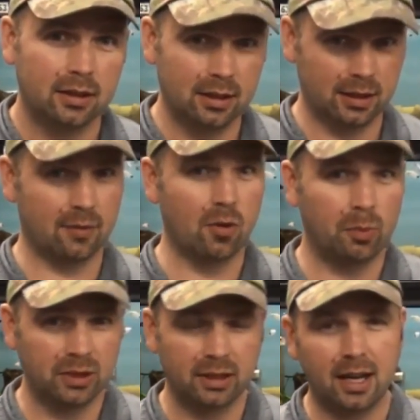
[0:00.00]
they
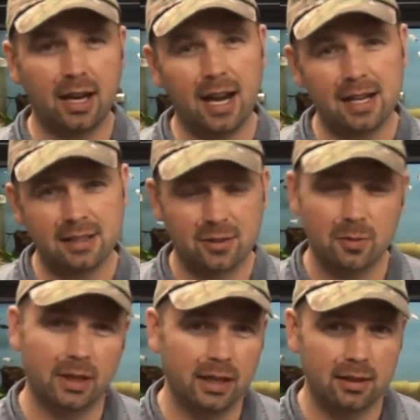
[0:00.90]
interrupt you and ask
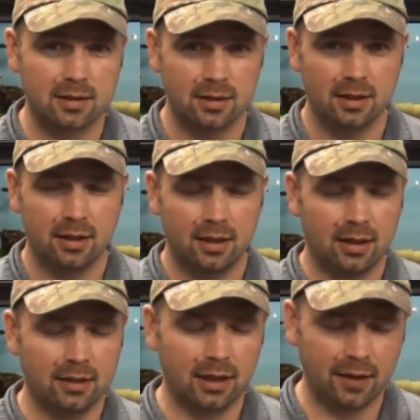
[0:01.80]
something else,
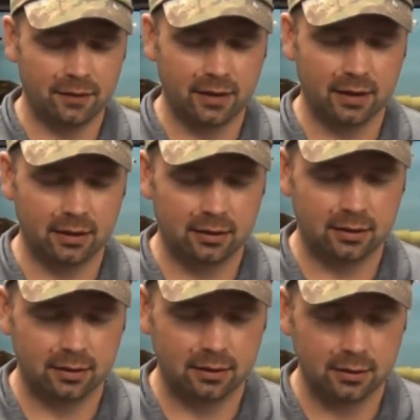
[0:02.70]
and you're left thinking,
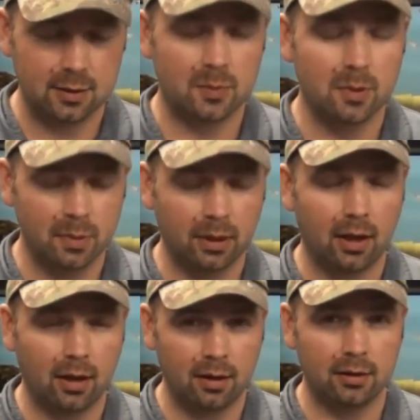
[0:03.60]
these people
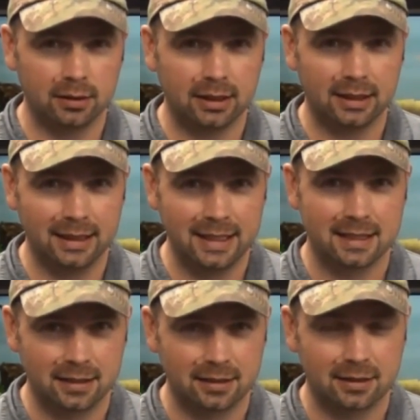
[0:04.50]
aren't
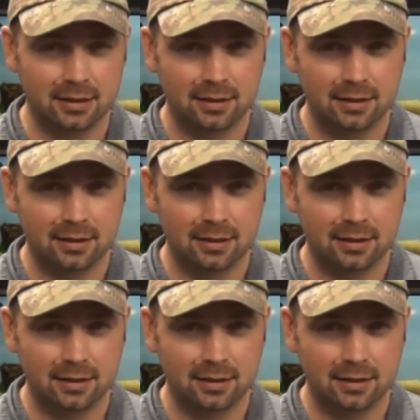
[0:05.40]
listening.